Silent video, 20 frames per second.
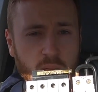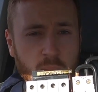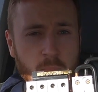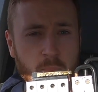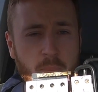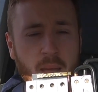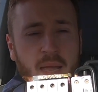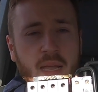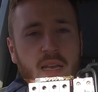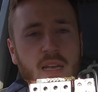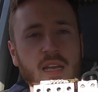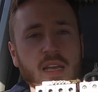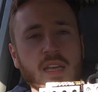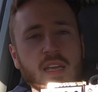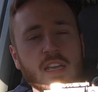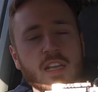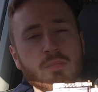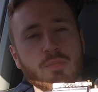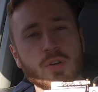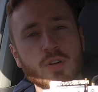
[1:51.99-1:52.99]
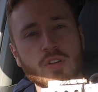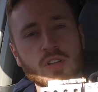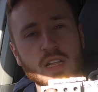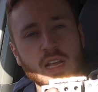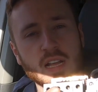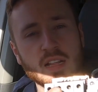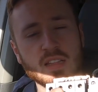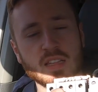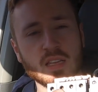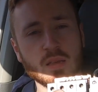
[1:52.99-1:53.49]
mainly is because
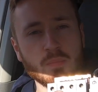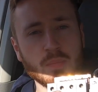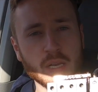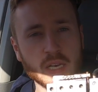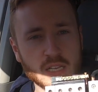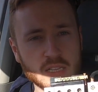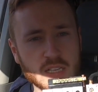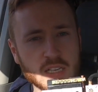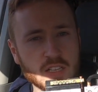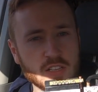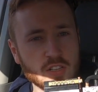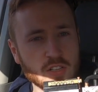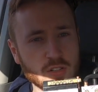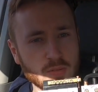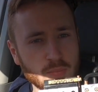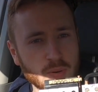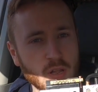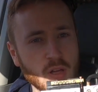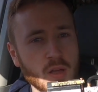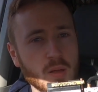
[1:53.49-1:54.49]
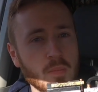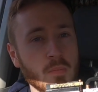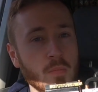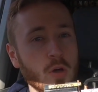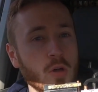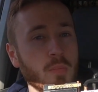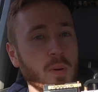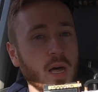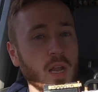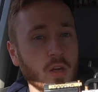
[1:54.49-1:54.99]
it has the ability to supply
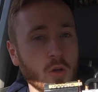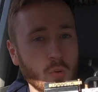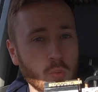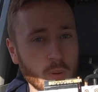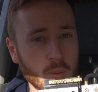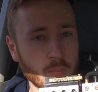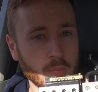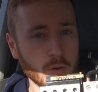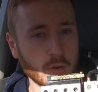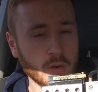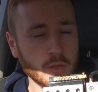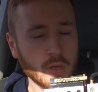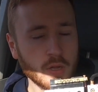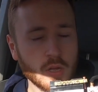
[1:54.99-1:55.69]
mobile equipment.